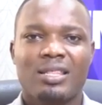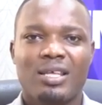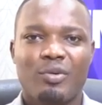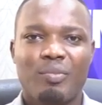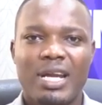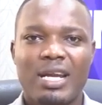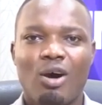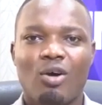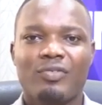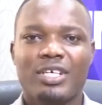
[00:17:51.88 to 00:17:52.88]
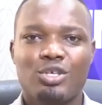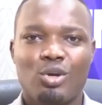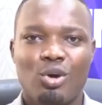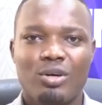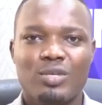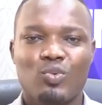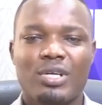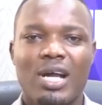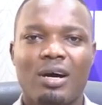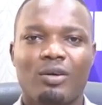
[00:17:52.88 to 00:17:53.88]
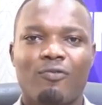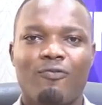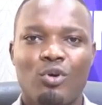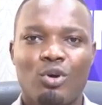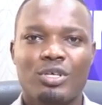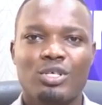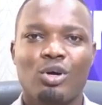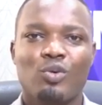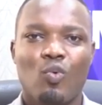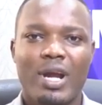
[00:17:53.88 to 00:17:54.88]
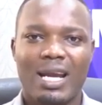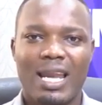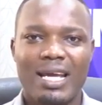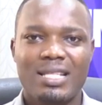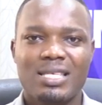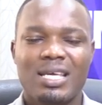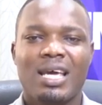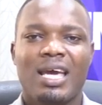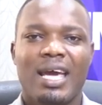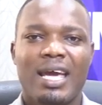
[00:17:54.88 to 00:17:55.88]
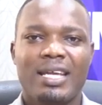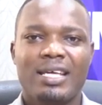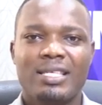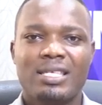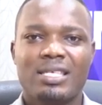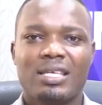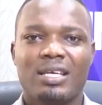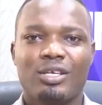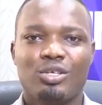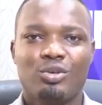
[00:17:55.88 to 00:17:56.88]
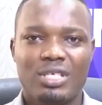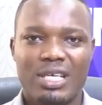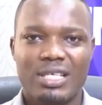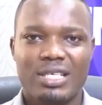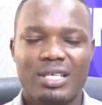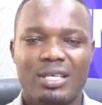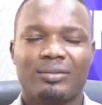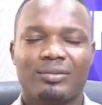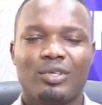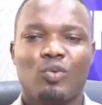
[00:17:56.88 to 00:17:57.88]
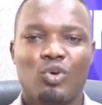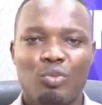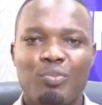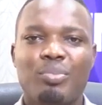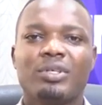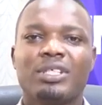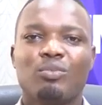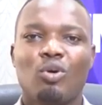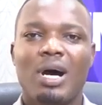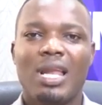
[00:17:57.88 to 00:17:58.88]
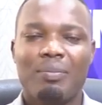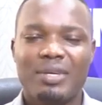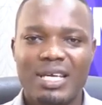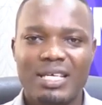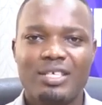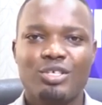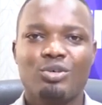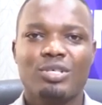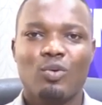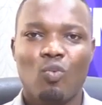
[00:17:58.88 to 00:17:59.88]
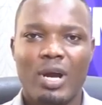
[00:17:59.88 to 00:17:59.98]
The remainder of this course will now focus on Worklight and its usage. We'll be building mobile applications using